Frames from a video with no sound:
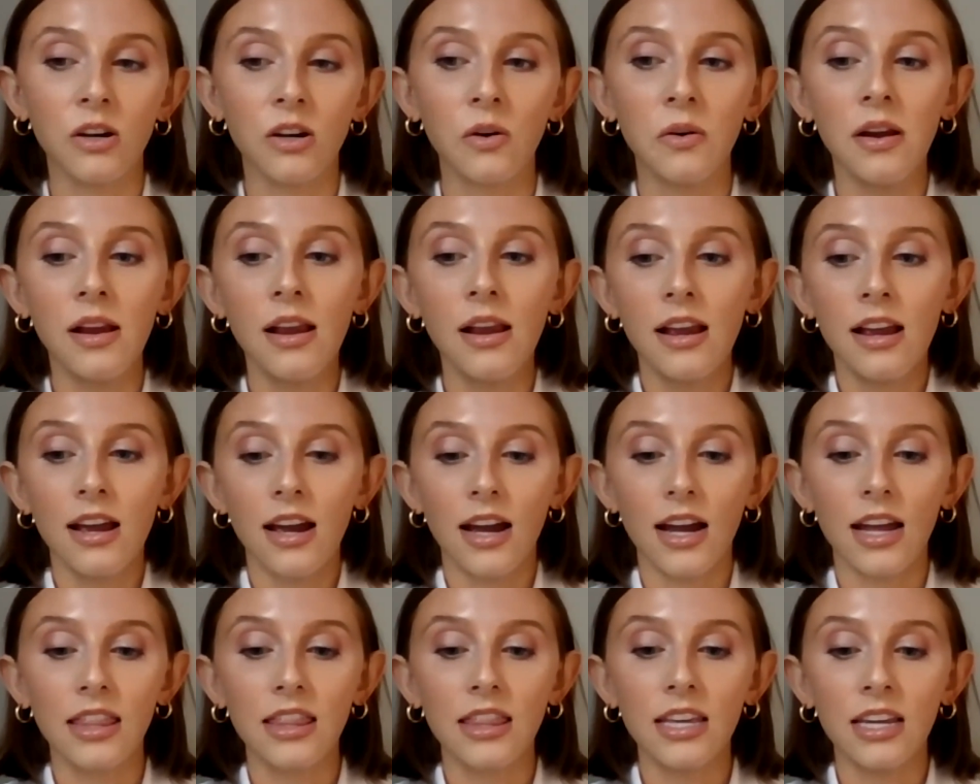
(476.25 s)
So
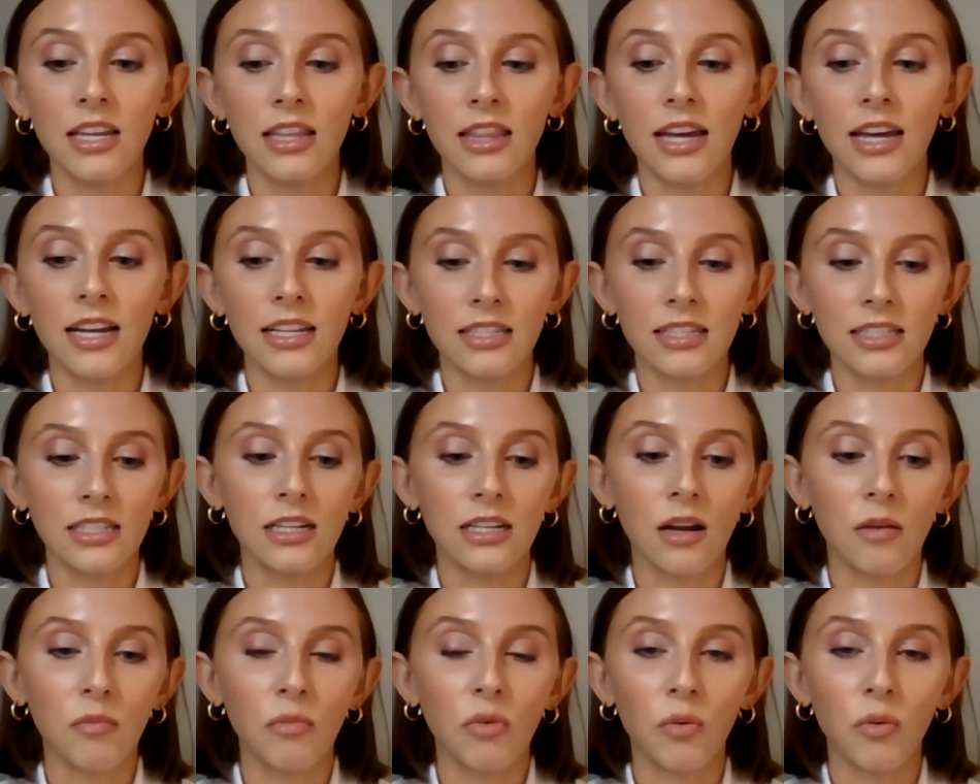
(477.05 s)
I think that's
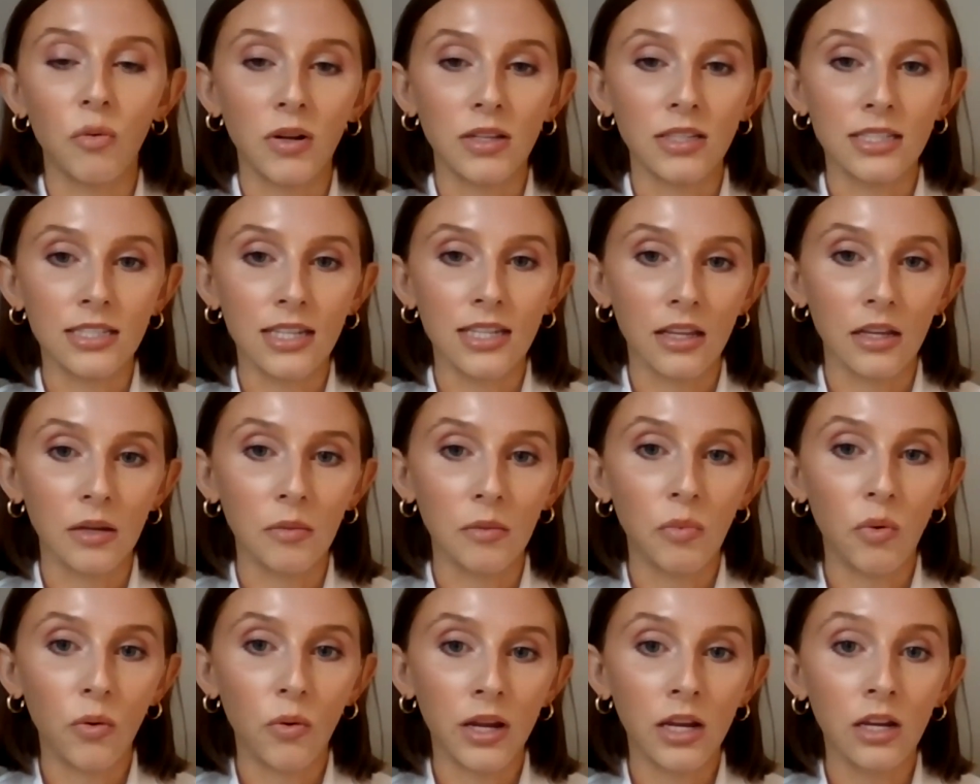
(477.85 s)
the number one
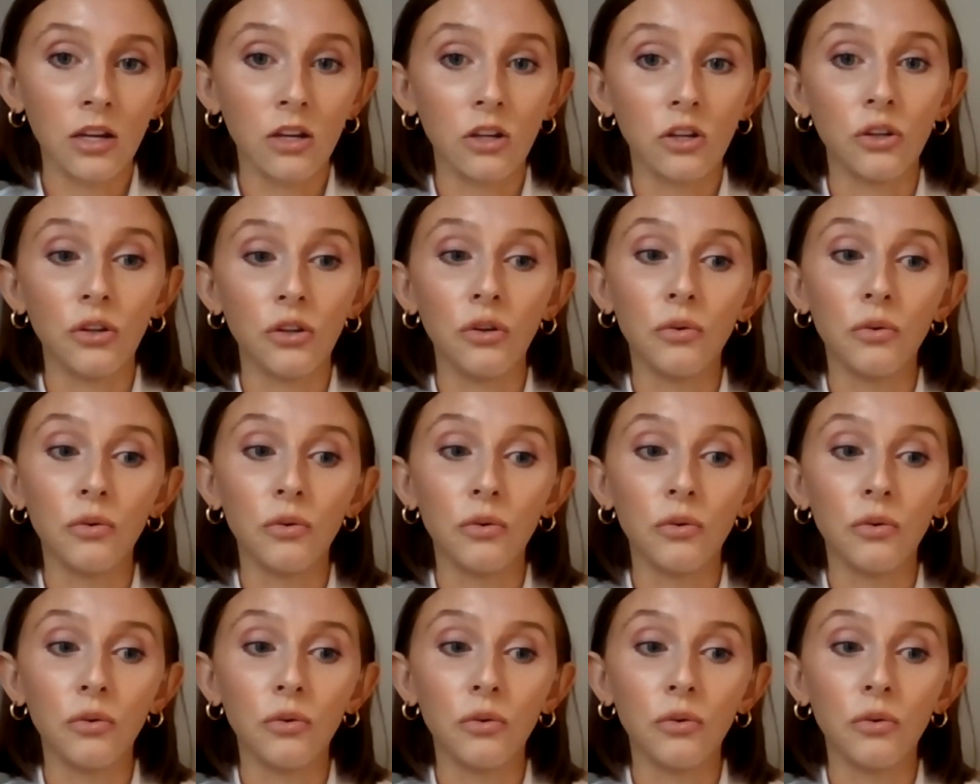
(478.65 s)
selling point.